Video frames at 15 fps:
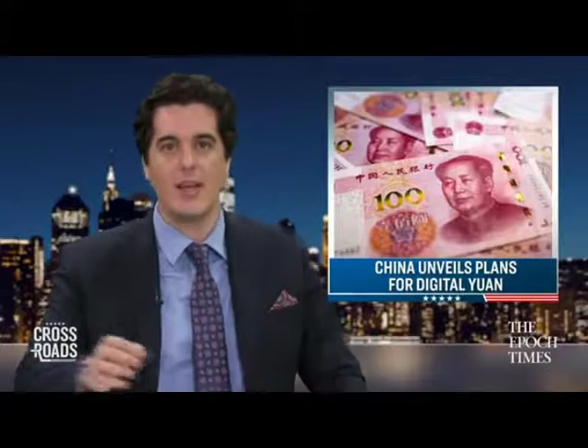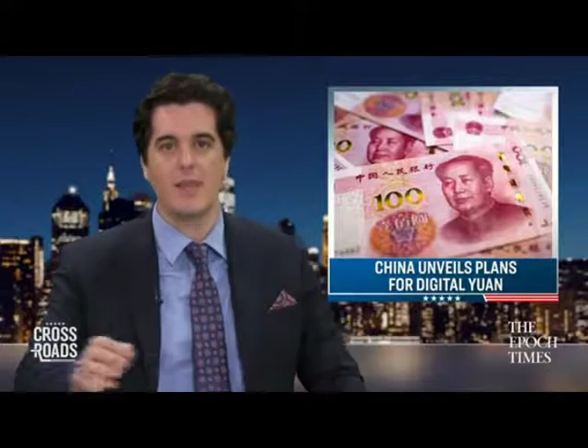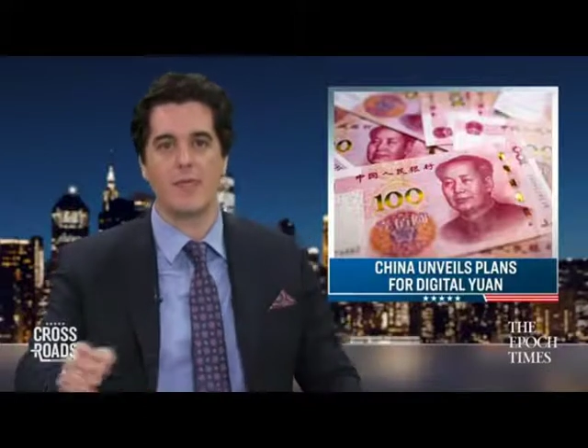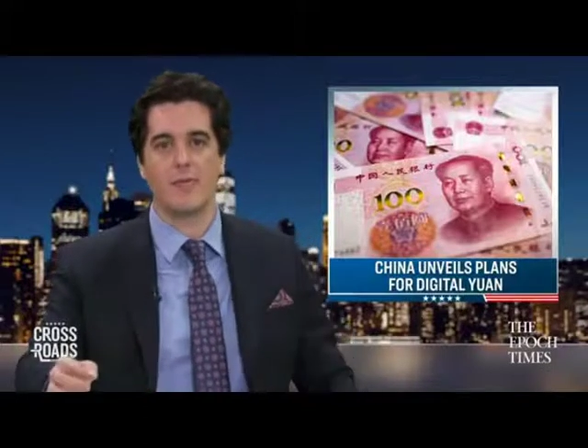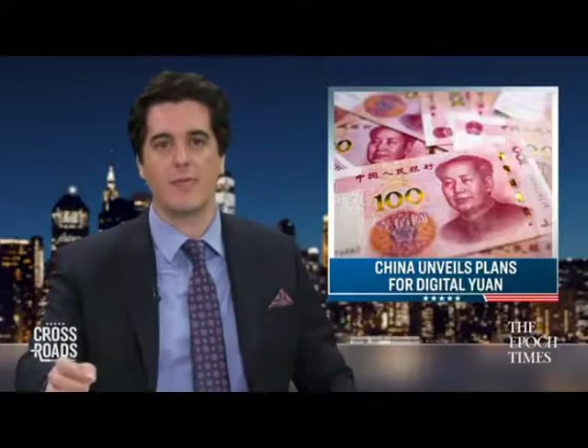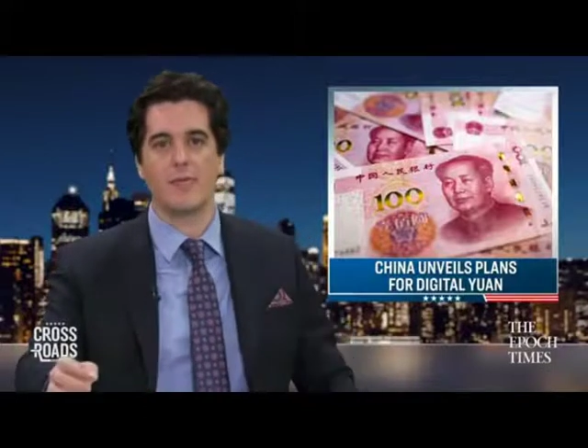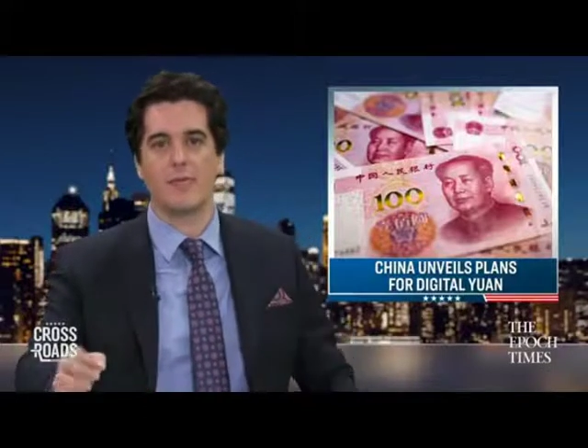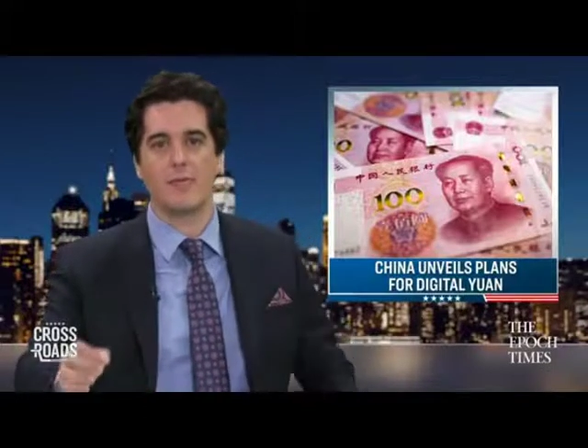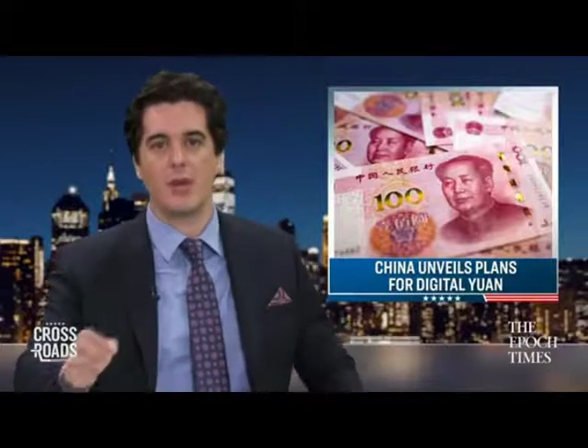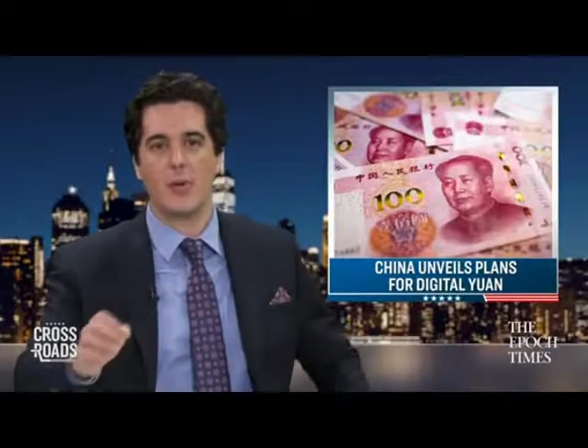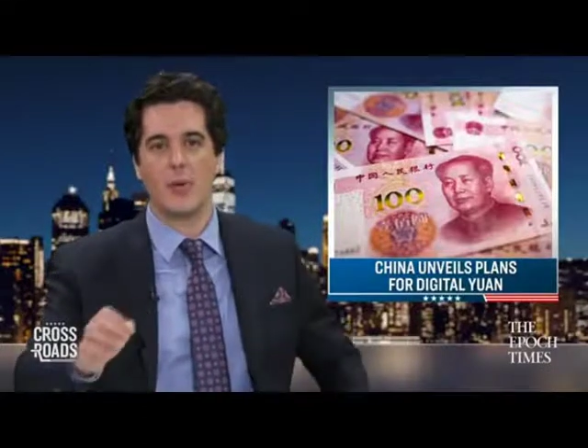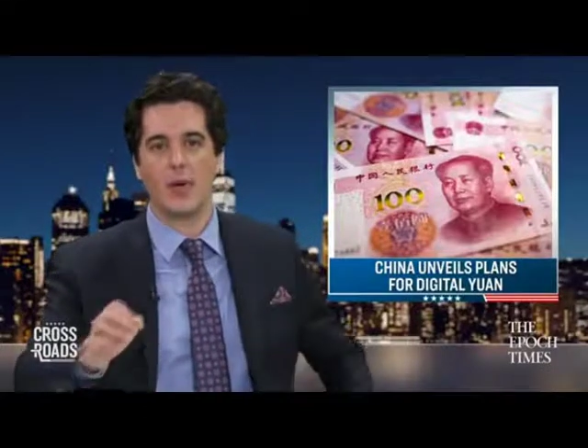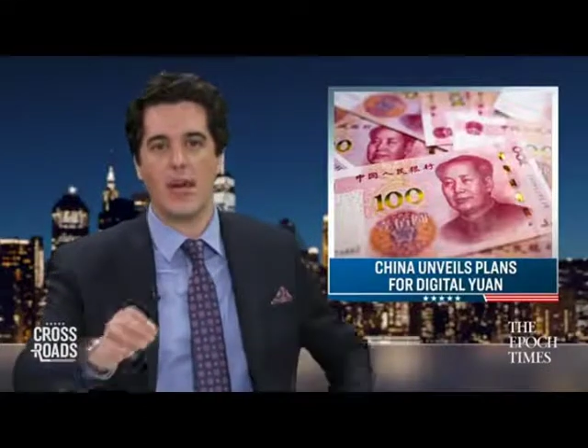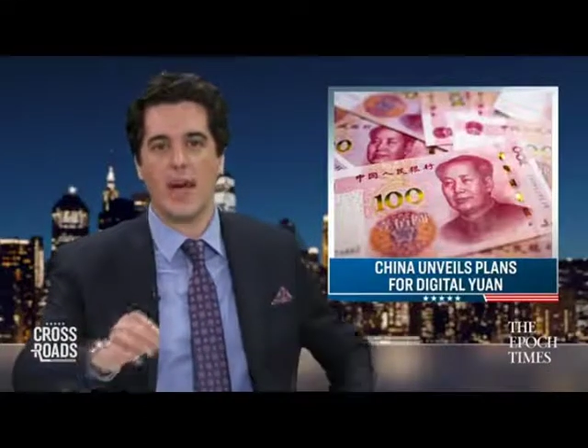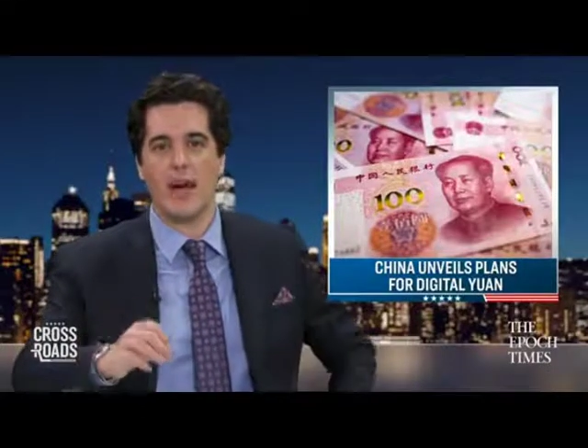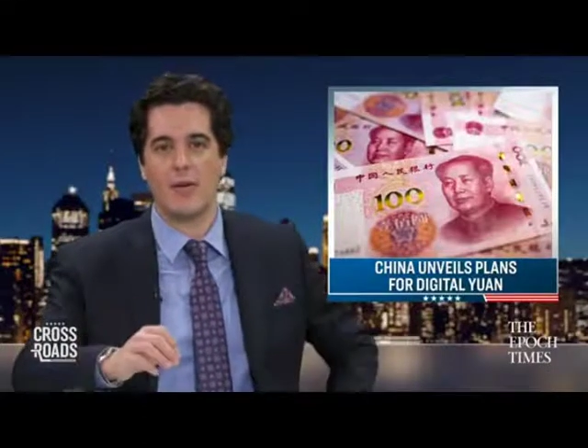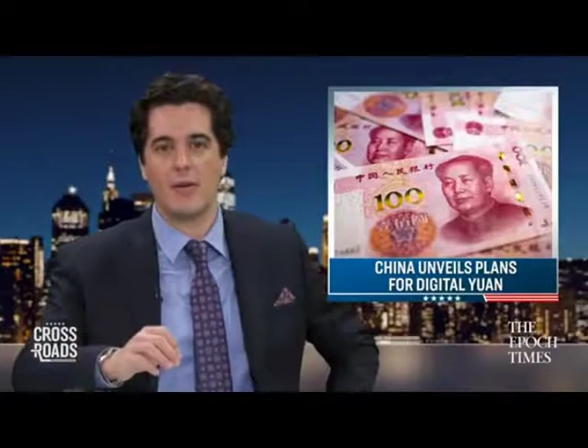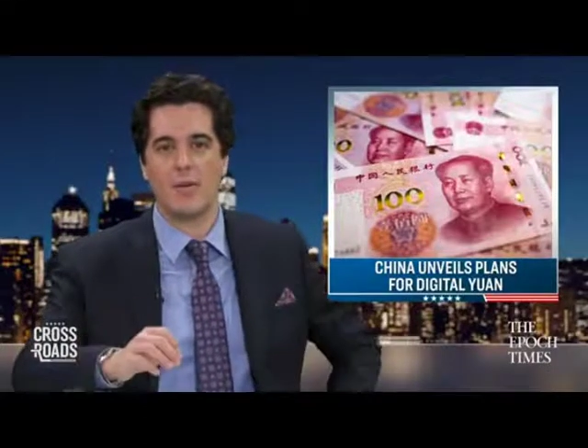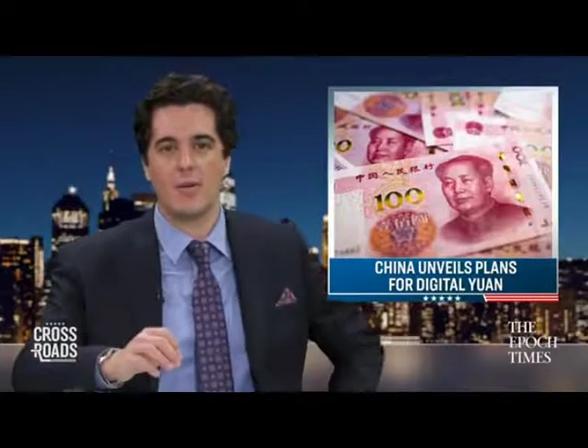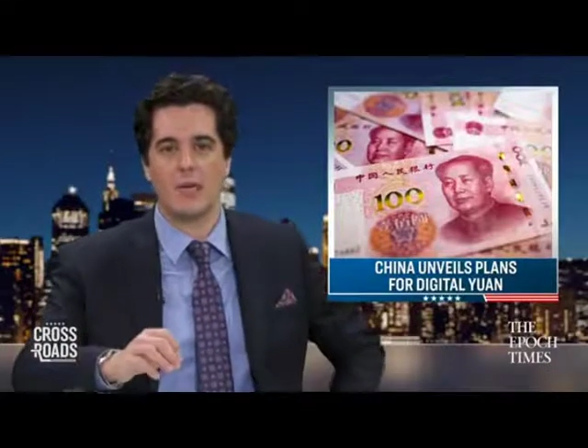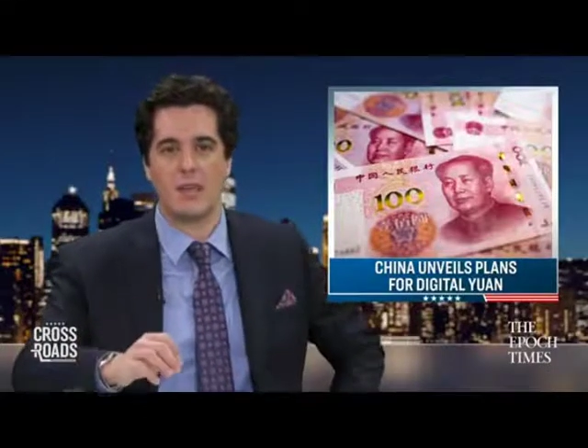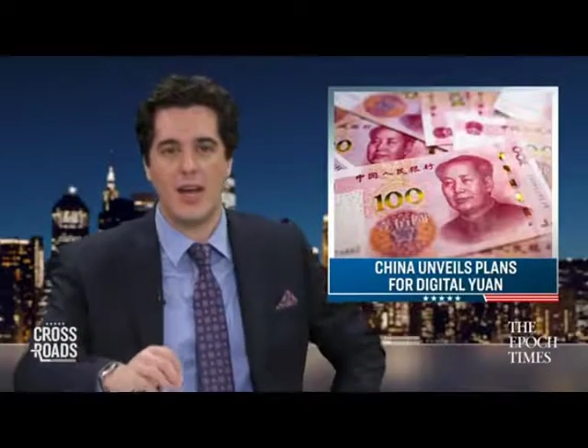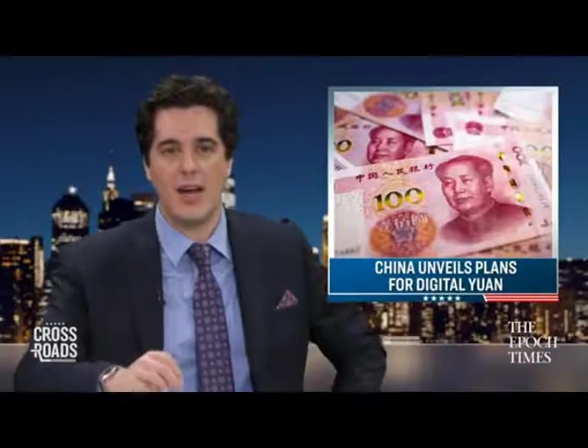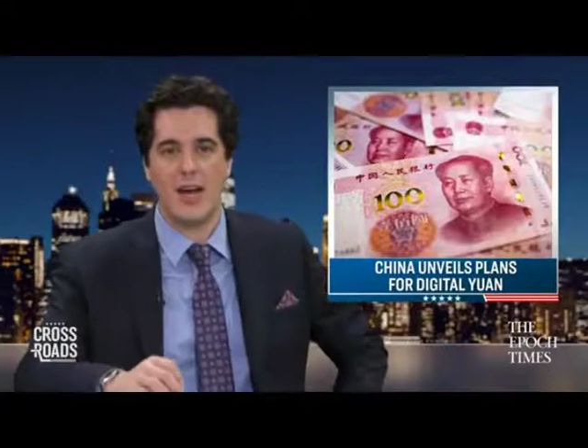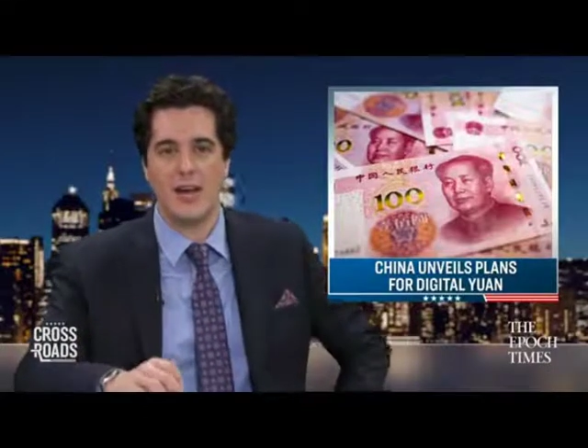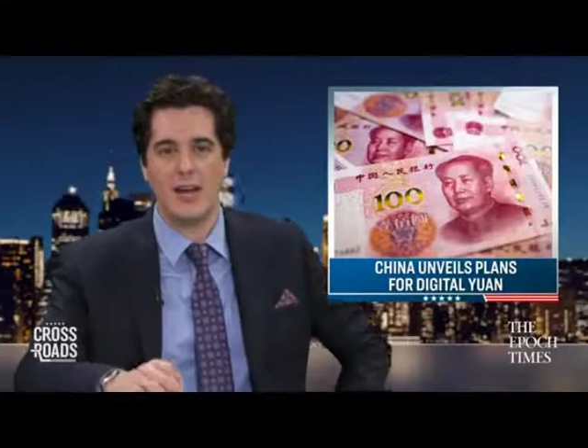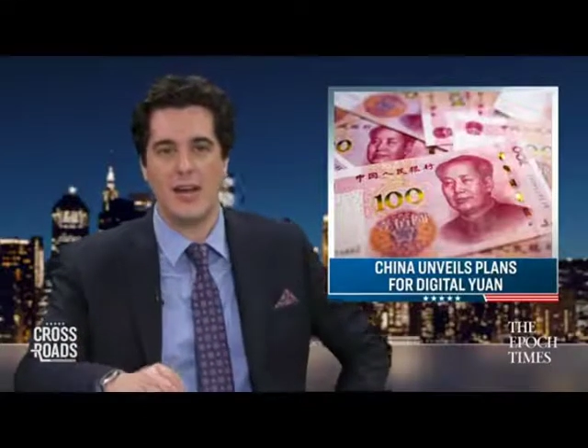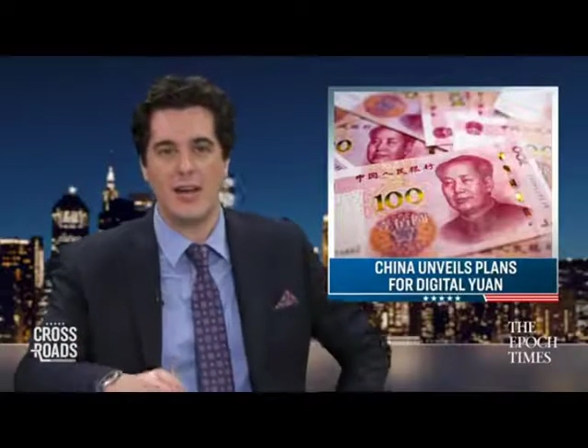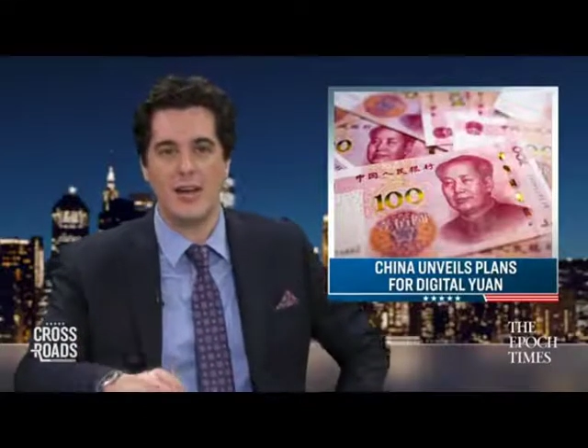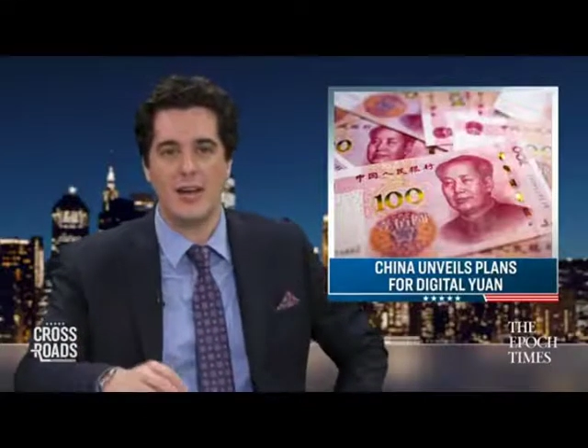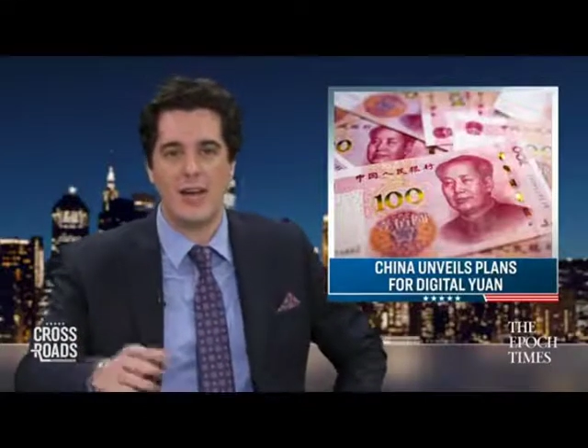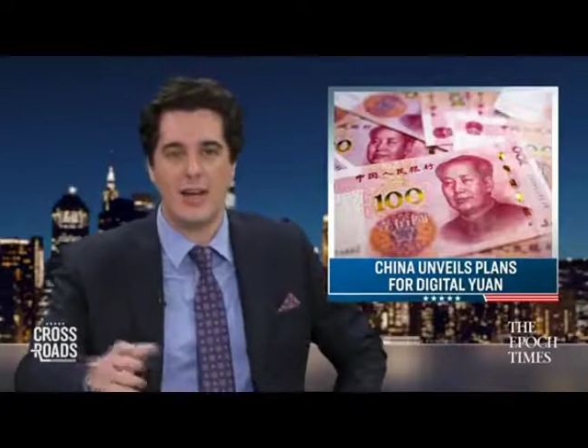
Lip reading: from flowing out of China.